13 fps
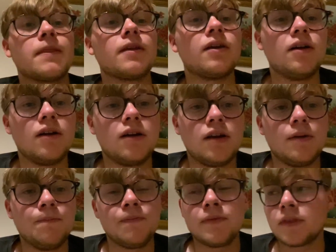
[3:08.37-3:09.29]

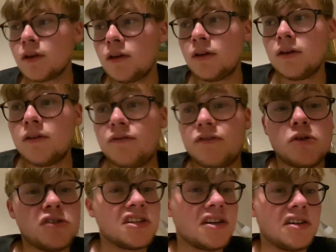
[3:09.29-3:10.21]
Phone
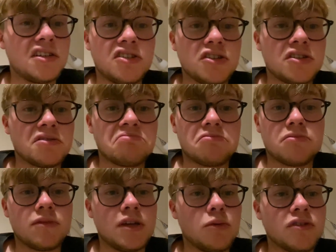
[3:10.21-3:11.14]
decided just
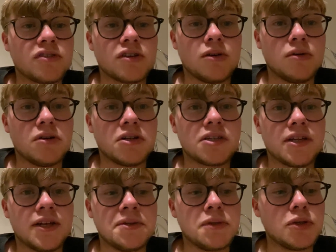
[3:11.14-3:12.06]
it wasn't going to work
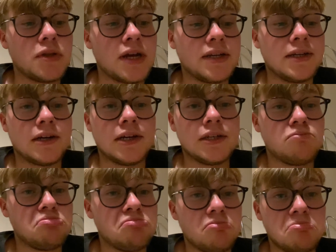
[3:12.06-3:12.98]
today. So that died
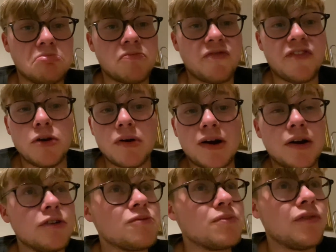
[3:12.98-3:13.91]
a few
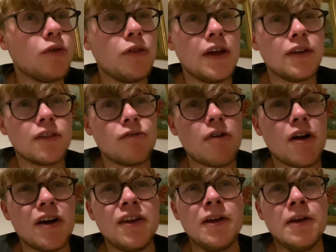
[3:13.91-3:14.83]
hours before the end of the
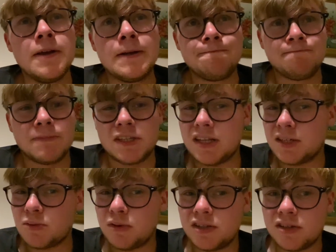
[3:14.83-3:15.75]
ride. So that's
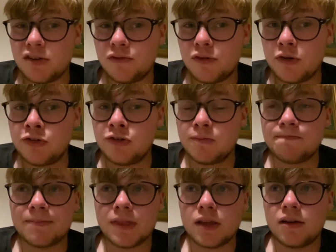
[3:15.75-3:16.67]
why there's no footage.
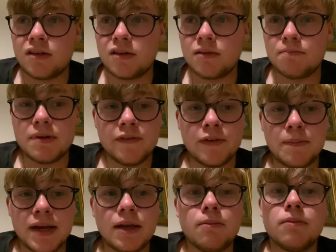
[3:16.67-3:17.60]
Bit of a
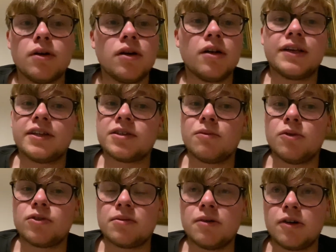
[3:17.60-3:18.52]
pain, but I'll get some more
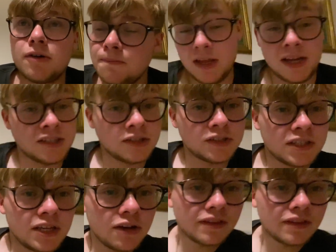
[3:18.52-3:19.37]
tomorrow. As you can see over